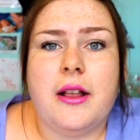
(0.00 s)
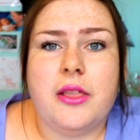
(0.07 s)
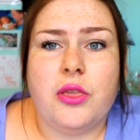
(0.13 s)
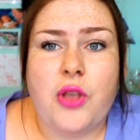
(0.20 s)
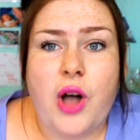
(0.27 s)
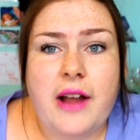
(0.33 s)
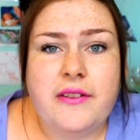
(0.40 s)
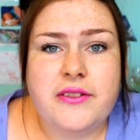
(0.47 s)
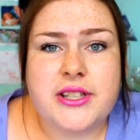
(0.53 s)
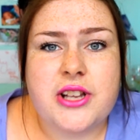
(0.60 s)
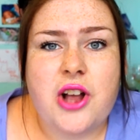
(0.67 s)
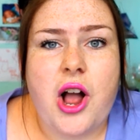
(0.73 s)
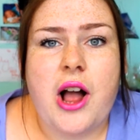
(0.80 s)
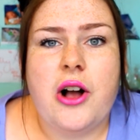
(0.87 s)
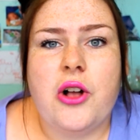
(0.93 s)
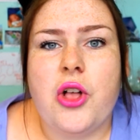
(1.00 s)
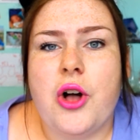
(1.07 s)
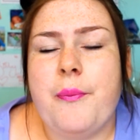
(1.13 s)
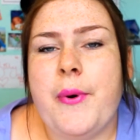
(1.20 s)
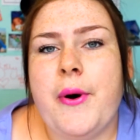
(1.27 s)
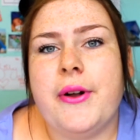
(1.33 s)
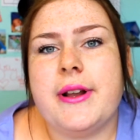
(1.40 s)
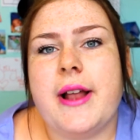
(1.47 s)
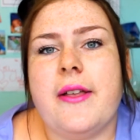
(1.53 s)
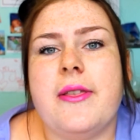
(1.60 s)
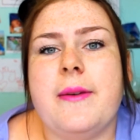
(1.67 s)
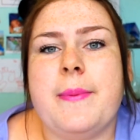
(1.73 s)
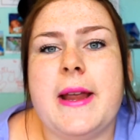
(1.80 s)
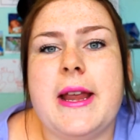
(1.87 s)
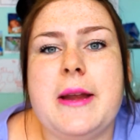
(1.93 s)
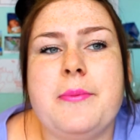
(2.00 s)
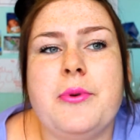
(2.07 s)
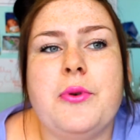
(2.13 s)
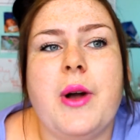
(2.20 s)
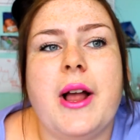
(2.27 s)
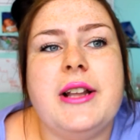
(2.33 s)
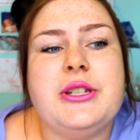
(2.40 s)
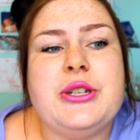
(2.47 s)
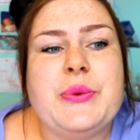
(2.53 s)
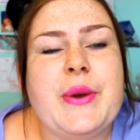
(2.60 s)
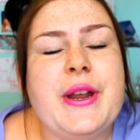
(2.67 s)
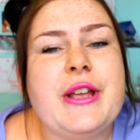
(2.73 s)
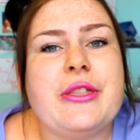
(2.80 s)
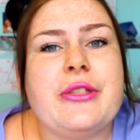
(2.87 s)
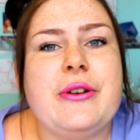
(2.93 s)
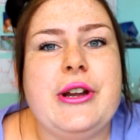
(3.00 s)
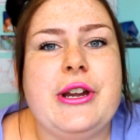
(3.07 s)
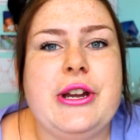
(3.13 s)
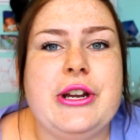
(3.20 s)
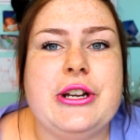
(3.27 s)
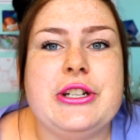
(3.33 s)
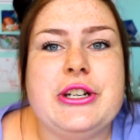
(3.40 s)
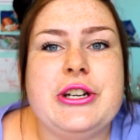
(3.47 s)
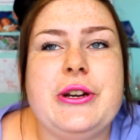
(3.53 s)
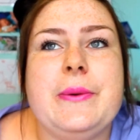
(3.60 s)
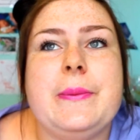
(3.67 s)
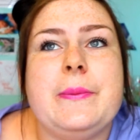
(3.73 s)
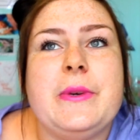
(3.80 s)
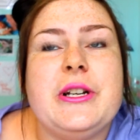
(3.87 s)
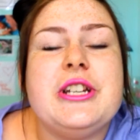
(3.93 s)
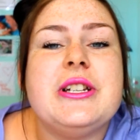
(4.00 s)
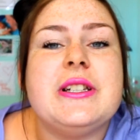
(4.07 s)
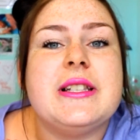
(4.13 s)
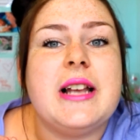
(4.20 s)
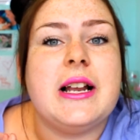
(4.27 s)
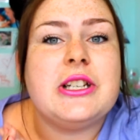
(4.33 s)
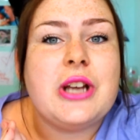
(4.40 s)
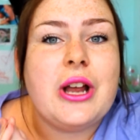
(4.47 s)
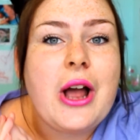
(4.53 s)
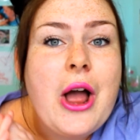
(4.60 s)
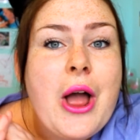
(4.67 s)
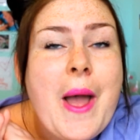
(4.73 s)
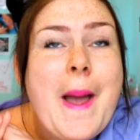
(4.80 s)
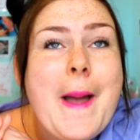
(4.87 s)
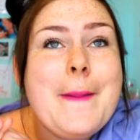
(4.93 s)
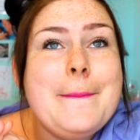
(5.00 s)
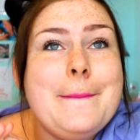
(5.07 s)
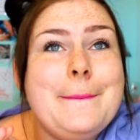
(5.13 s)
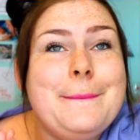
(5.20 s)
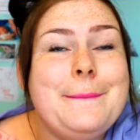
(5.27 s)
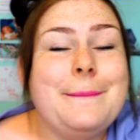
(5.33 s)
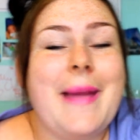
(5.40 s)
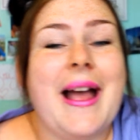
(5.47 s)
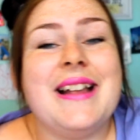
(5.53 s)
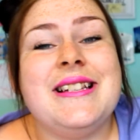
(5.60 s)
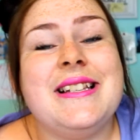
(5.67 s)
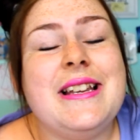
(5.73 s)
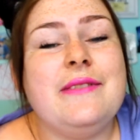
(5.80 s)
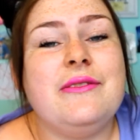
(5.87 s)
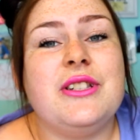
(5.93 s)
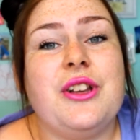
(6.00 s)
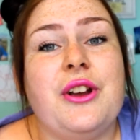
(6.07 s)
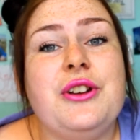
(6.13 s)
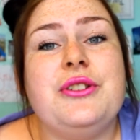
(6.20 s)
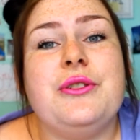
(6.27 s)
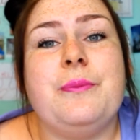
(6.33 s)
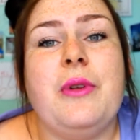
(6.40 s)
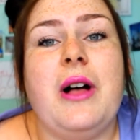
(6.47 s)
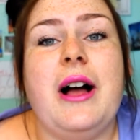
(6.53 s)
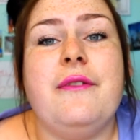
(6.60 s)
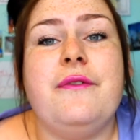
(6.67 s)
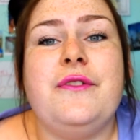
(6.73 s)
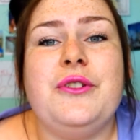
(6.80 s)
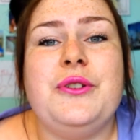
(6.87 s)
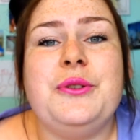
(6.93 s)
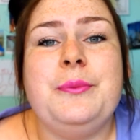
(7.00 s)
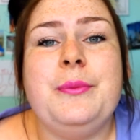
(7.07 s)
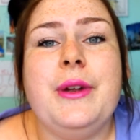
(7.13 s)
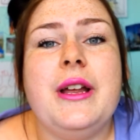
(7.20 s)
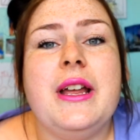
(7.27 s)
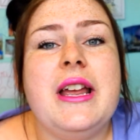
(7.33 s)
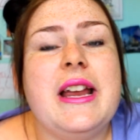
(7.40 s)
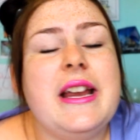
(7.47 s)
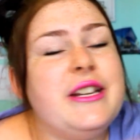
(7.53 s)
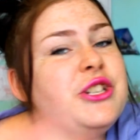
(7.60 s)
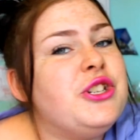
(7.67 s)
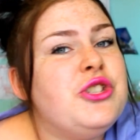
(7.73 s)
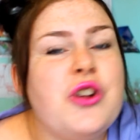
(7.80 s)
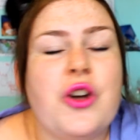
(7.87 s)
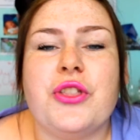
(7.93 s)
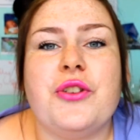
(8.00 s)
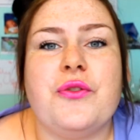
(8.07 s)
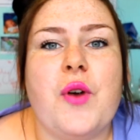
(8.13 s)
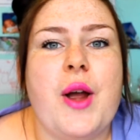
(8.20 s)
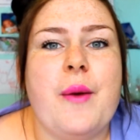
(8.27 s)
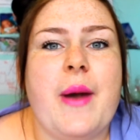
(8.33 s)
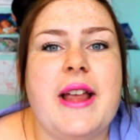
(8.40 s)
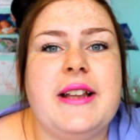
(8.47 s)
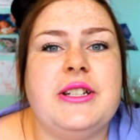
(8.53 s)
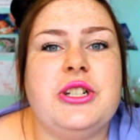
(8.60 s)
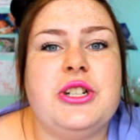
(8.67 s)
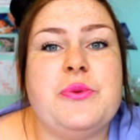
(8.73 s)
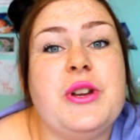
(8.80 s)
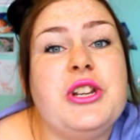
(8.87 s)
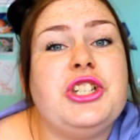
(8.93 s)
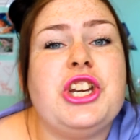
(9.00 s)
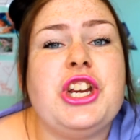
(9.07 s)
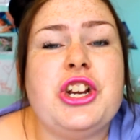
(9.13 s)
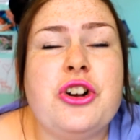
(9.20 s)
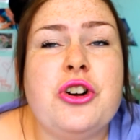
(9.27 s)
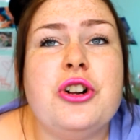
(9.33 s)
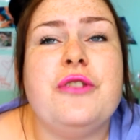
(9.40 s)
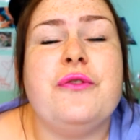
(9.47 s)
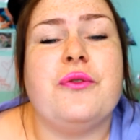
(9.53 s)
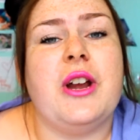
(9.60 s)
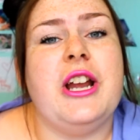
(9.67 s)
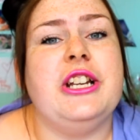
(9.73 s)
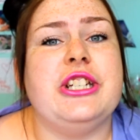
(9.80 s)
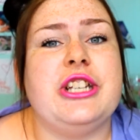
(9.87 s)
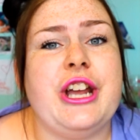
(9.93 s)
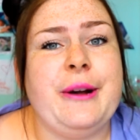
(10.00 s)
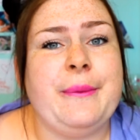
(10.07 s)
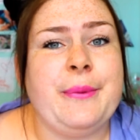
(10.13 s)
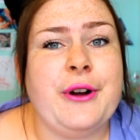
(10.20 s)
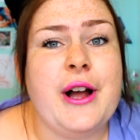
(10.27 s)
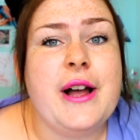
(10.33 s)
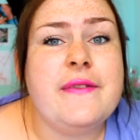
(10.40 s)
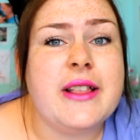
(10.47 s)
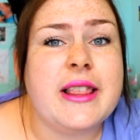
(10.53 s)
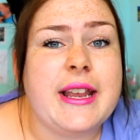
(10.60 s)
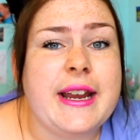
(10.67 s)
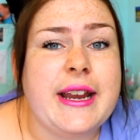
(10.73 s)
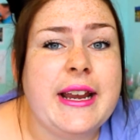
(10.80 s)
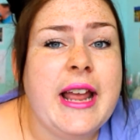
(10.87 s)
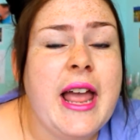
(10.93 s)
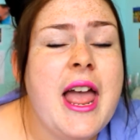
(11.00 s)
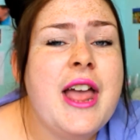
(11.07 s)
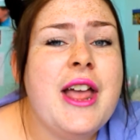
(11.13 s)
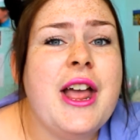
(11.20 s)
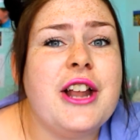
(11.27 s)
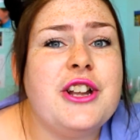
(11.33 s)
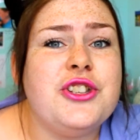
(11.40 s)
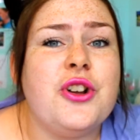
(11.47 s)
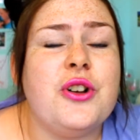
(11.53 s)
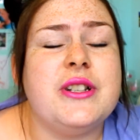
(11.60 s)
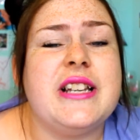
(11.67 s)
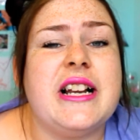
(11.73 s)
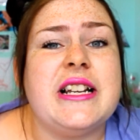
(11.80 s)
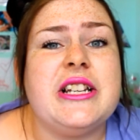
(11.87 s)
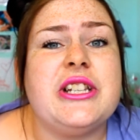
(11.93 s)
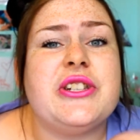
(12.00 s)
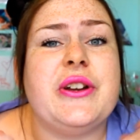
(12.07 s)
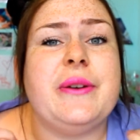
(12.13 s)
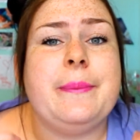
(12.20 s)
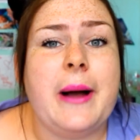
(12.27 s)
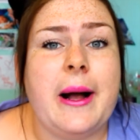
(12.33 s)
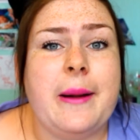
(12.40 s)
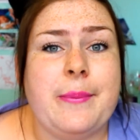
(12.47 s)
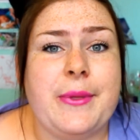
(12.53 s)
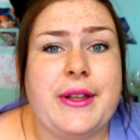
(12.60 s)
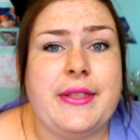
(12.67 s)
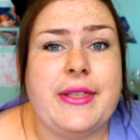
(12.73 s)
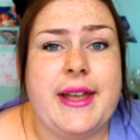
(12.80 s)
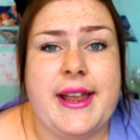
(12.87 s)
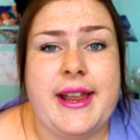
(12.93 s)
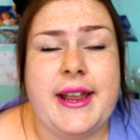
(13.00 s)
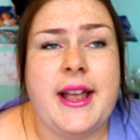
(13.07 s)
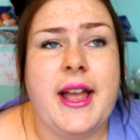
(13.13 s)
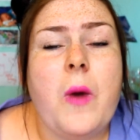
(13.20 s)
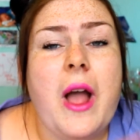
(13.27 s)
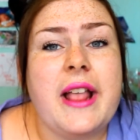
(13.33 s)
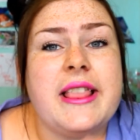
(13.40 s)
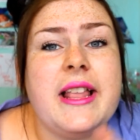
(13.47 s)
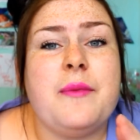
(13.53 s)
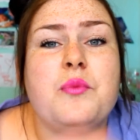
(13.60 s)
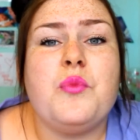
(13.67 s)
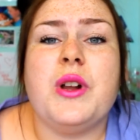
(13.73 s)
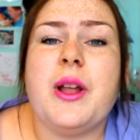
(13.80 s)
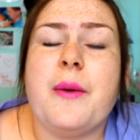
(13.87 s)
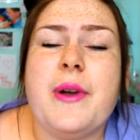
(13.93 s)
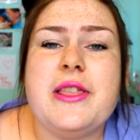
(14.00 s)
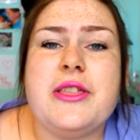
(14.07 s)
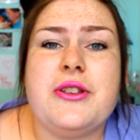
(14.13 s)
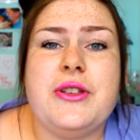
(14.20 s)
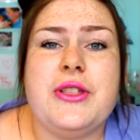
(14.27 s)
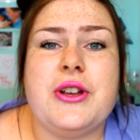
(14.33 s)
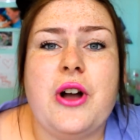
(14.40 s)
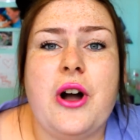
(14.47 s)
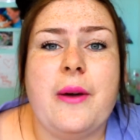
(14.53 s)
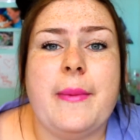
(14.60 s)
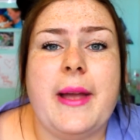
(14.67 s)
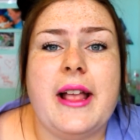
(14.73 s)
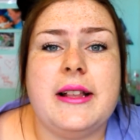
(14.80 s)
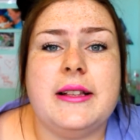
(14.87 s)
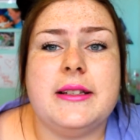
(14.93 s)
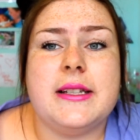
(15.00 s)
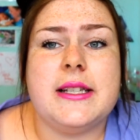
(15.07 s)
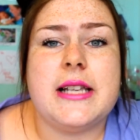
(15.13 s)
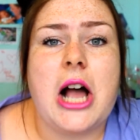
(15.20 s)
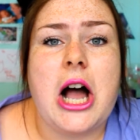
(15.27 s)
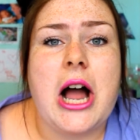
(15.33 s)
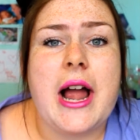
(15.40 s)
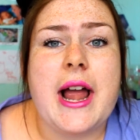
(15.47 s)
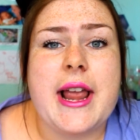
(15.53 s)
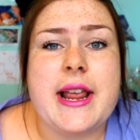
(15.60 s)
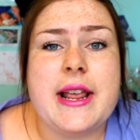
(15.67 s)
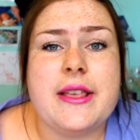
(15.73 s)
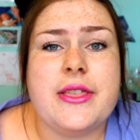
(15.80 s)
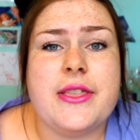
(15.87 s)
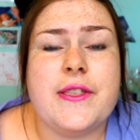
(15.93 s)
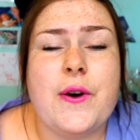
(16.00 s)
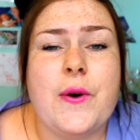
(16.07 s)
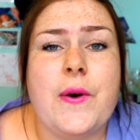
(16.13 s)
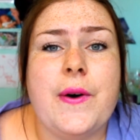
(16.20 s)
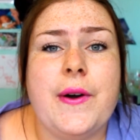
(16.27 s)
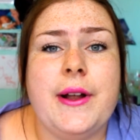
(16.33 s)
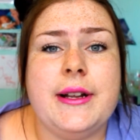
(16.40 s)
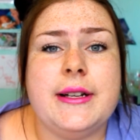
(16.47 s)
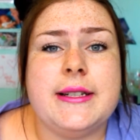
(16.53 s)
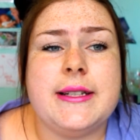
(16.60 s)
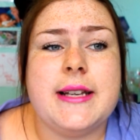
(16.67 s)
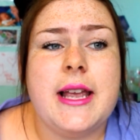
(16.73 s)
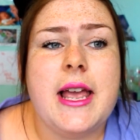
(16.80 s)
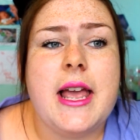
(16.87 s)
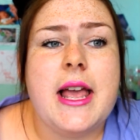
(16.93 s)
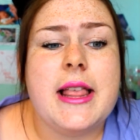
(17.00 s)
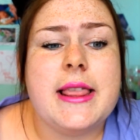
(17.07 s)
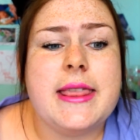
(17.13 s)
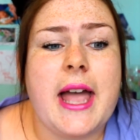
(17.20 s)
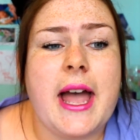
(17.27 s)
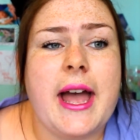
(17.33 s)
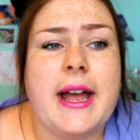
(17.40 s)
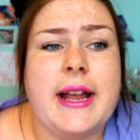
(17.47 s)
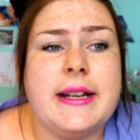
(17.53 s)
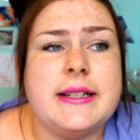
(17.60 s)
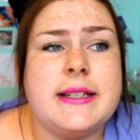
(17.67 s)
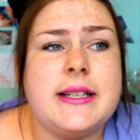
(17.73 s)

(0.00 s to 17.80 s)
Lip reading: lifestyle upon other people, and doing it through YouTube, which is such a massive social platform, is not the right way to do it. She could have reached out privately and not done it so publicly. And then when I went through the comments, I thought that